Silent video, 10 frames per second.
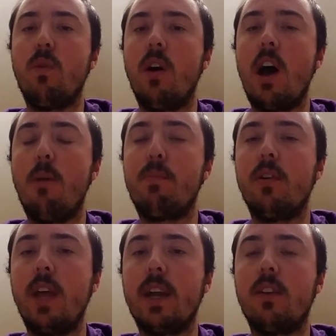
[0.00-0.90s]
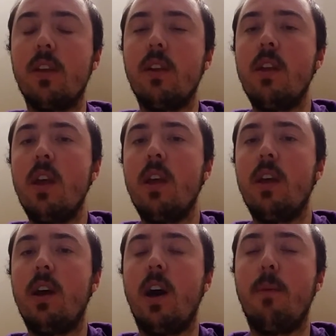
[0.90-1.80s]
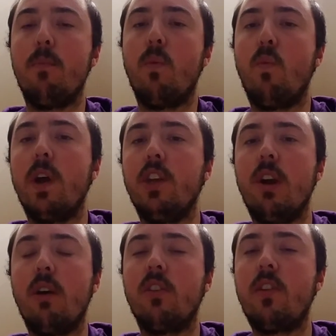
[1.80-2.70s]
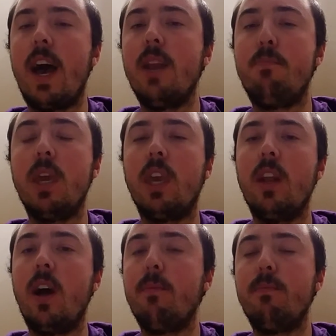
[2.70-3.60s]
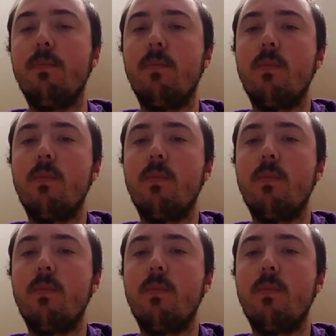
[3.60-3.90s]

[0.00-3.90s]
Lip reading: will help protect it. When you're outside picking up,